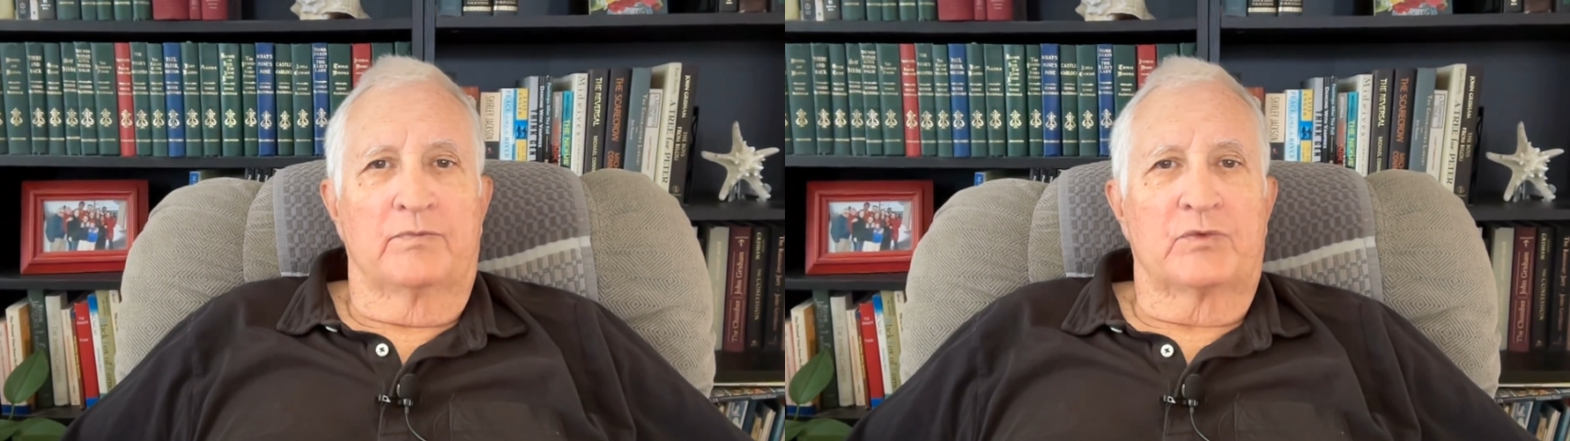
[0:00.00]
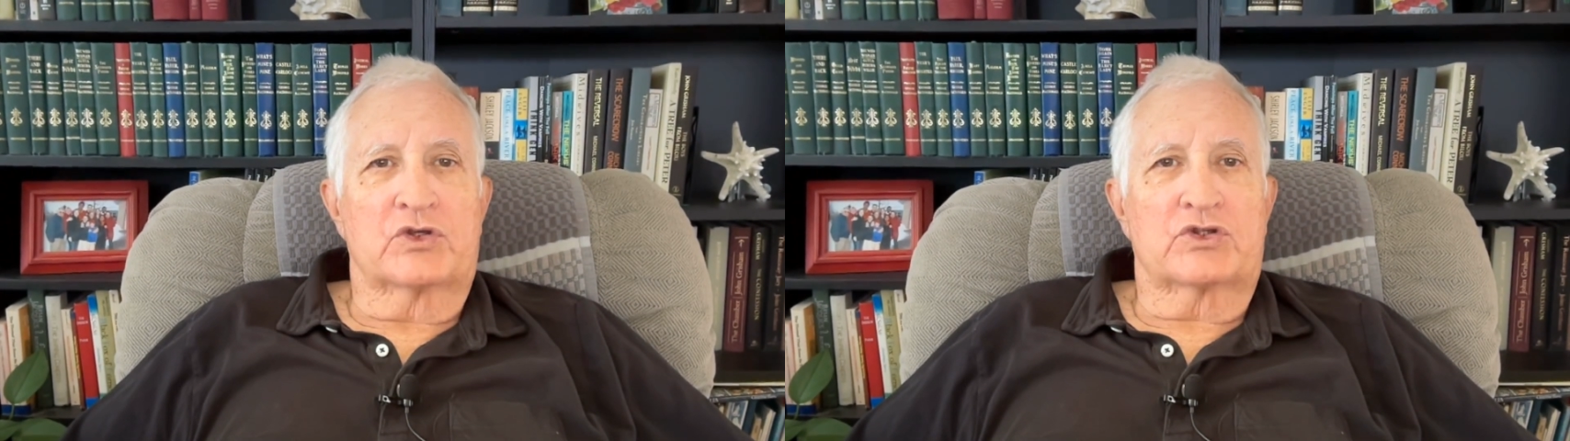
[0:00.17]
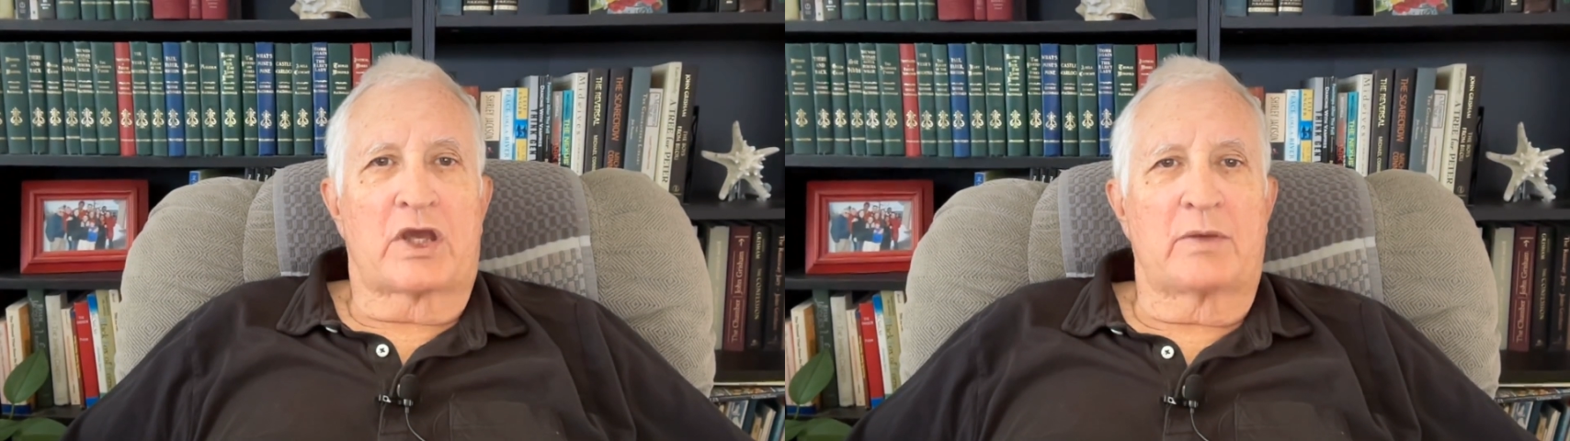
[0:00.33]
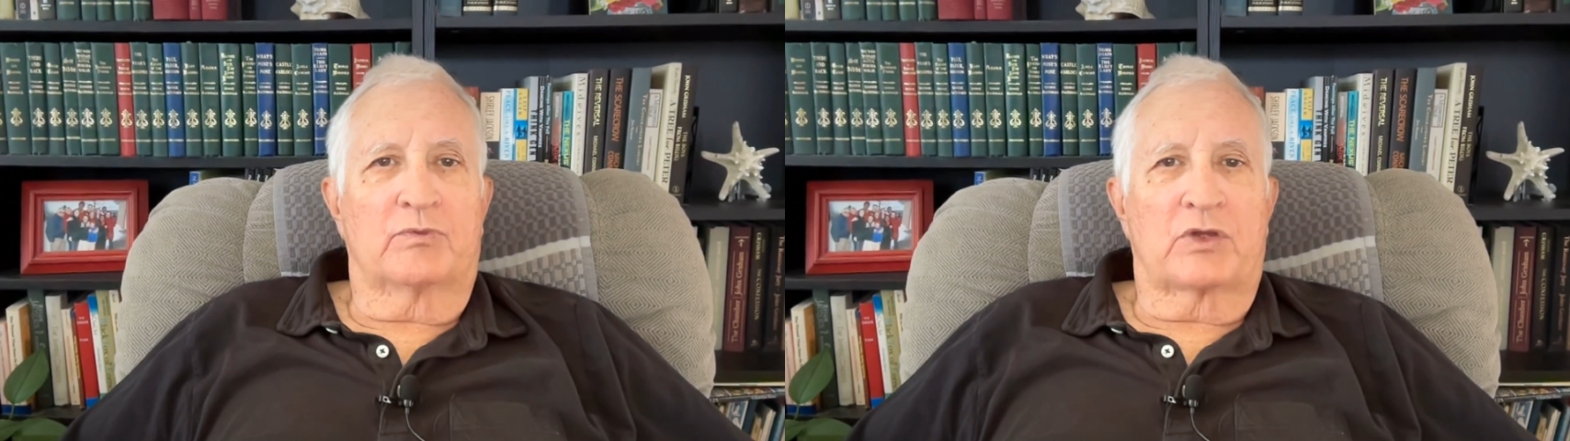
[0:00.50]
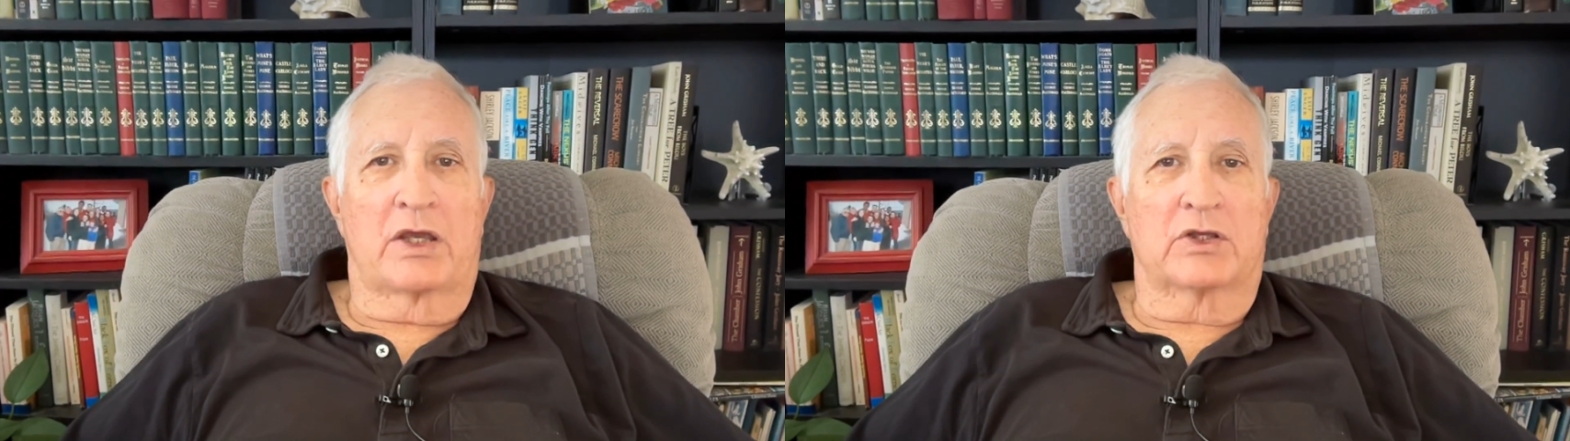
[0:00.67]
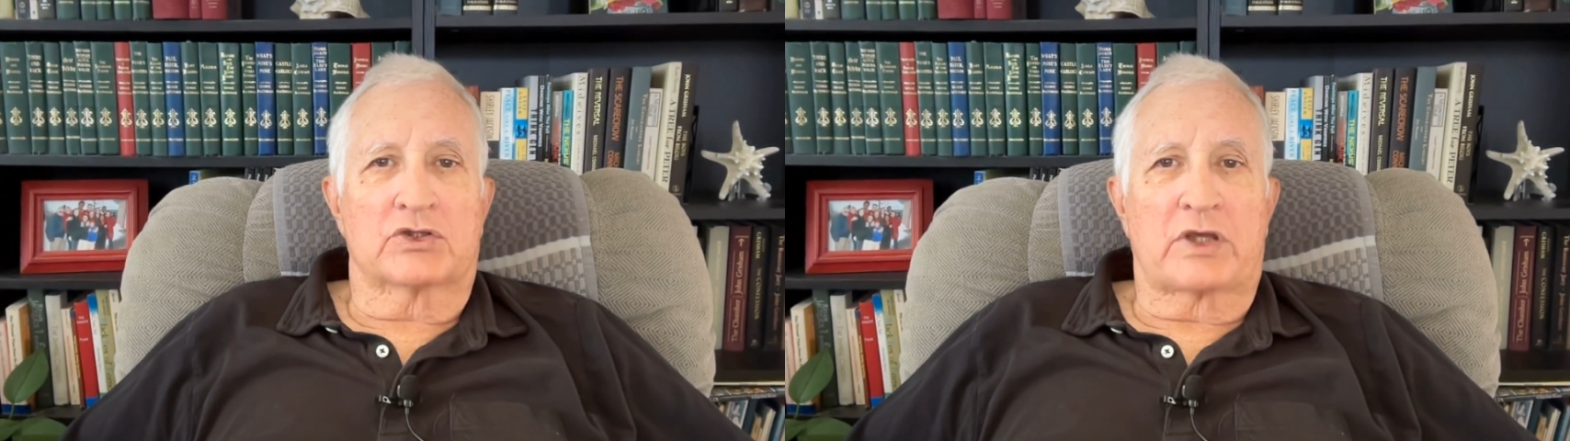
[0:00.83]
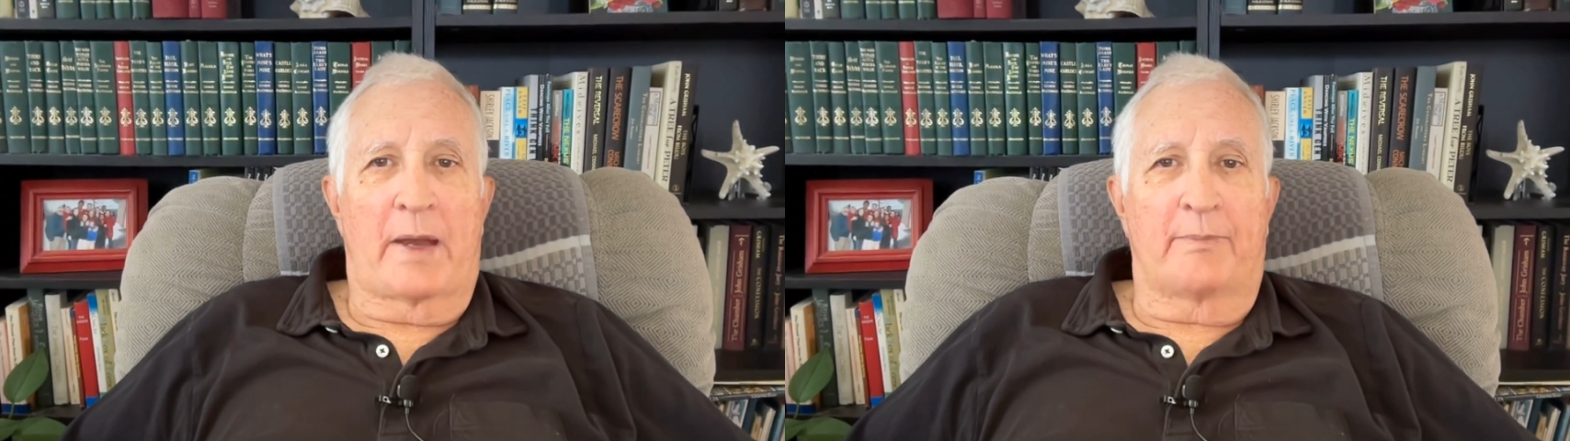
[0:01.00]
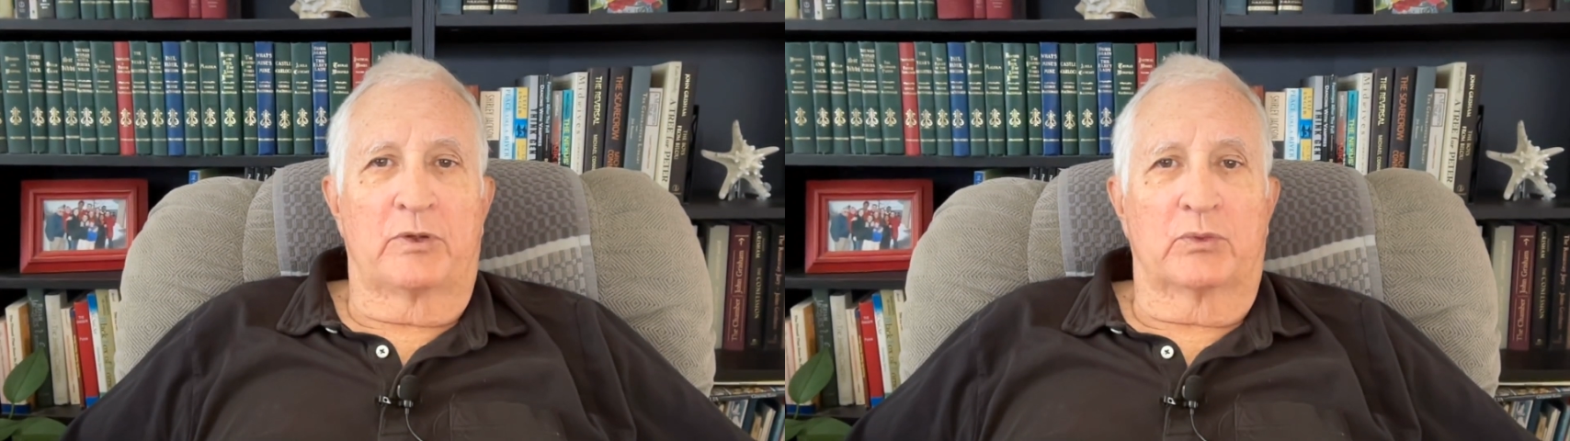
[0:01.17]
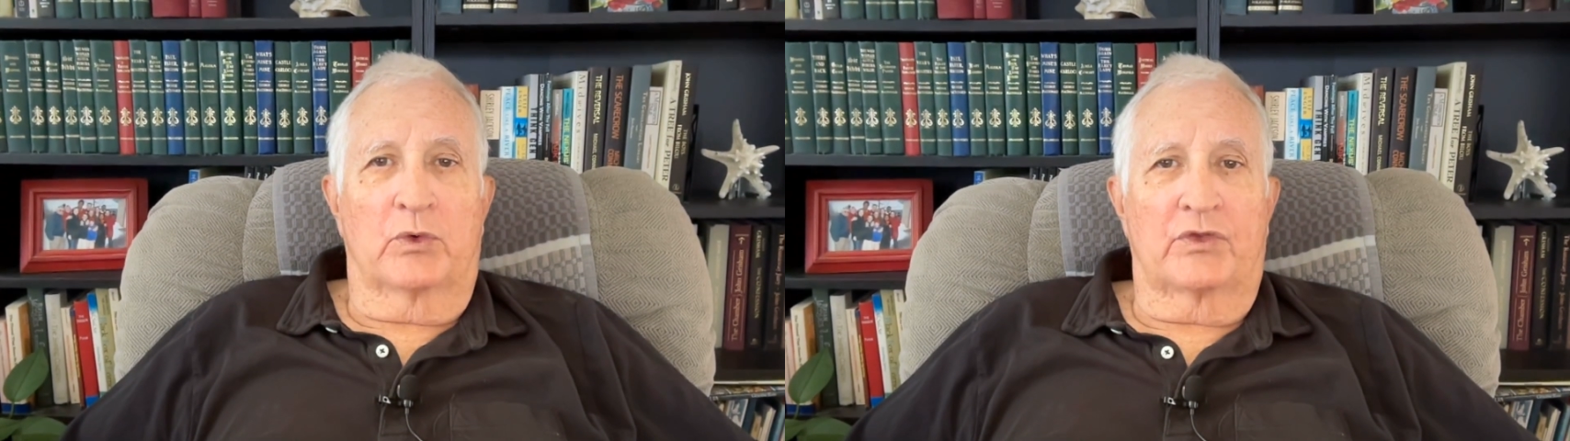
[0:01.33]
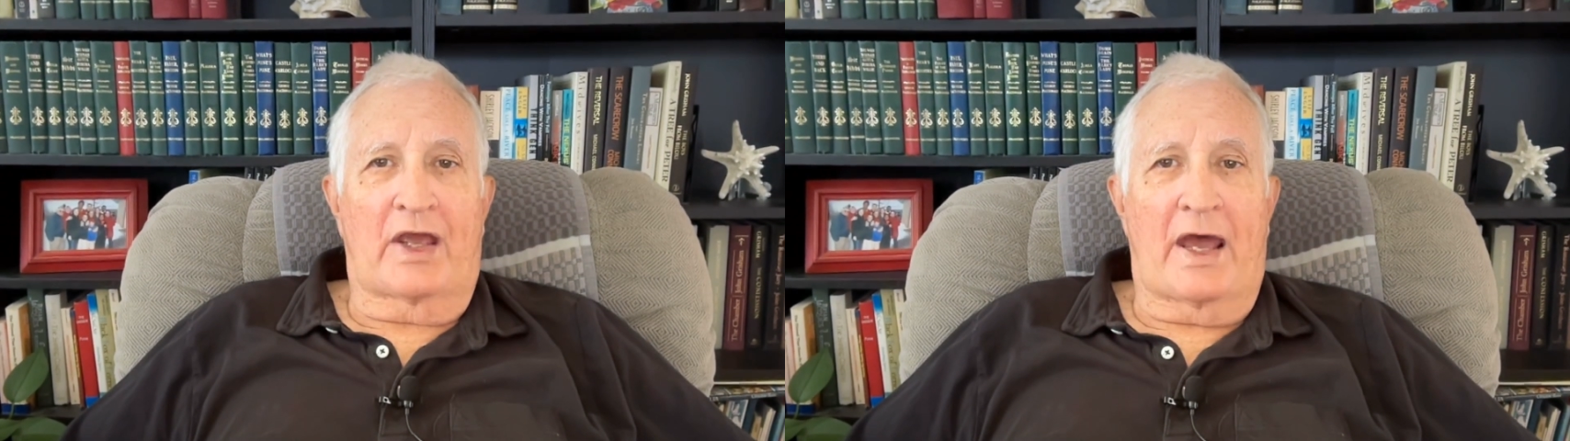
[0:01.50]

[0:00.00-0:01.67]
"The same thing has happened with